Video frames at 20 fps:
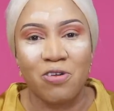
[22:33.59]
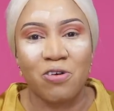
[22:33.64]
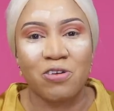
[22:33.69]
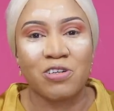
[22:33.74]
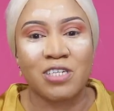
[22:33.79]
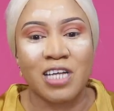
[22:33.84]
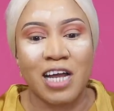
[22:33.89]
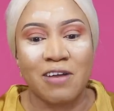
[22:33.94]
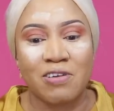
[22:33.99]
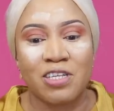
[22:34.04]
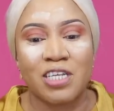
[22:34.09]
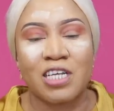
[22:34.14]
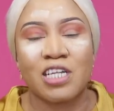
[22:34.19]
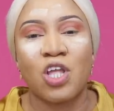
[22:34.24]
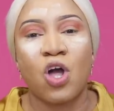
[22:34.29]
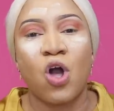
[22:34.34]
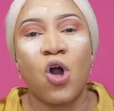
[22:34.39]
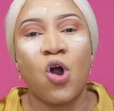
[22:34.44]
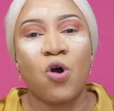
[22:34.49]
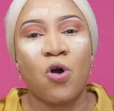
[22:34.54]
Don't use
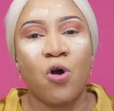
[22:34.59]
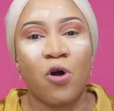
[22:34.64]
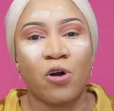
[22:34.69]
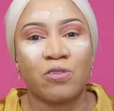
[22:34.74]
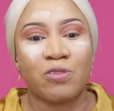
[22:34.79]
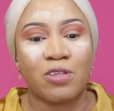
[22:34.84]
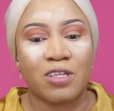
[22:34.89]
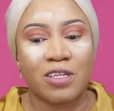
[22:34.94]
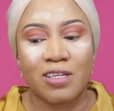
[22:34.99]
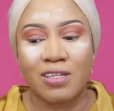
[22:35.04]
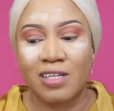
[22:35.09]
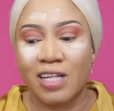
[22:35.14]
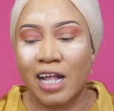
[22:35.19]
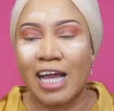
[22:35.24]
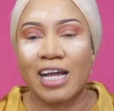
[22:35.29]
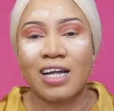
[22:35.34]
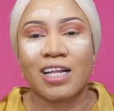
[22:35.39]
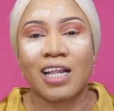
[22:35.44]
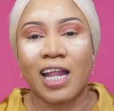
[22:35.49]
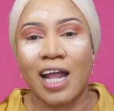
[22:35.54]
everything on
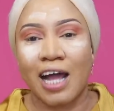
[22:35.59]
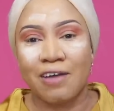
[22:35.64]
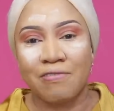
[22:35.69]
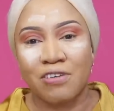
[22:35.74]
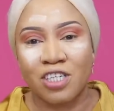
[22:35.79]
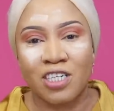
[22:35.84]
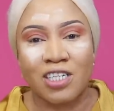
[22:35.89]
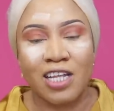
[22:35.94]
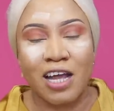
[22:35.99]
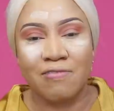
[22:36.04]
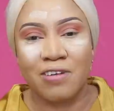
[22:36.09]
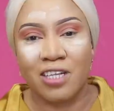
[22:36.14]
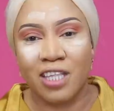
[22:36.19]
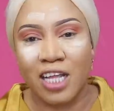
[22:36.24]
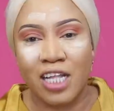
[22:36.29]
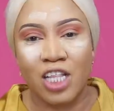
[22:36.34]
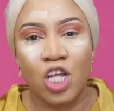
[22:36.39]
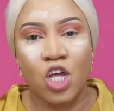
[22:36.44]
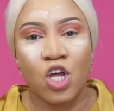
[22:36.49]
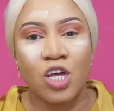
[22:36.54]
like lavishing
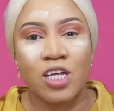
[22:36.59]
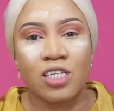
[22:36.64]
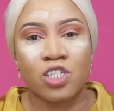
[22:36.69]
everything.